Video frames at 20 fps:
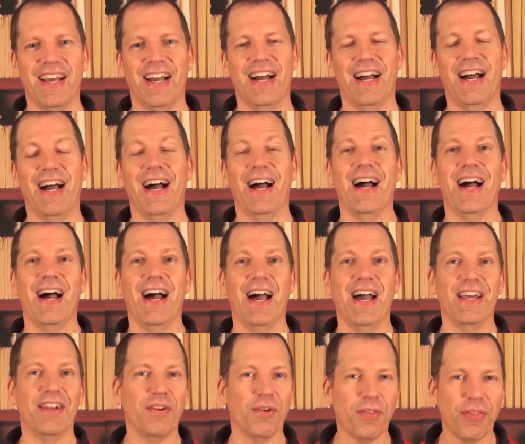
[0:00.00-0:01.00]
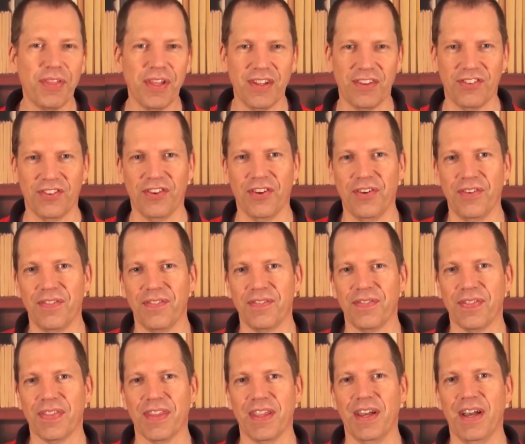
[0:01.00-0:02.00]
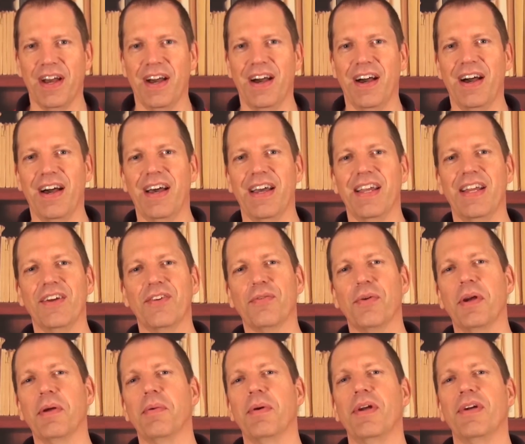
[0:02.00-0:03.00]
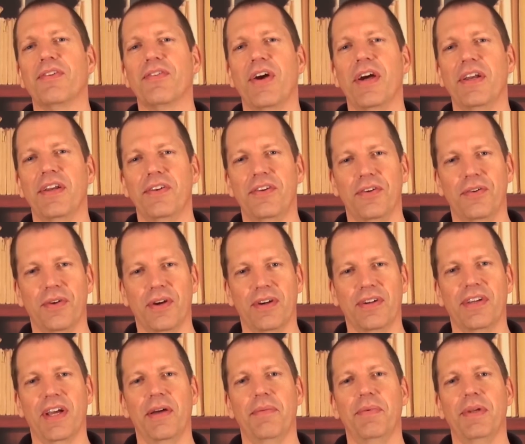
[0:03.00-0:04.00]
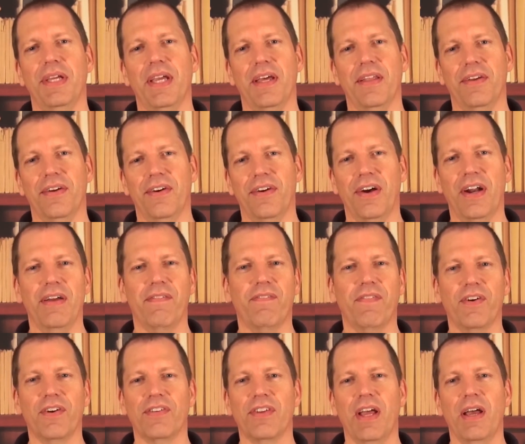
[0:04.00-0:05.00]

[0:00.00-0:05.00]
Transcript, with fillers: Uh, I don't think so. Uh, here's what I'm going to try to do in our time together. All right, first,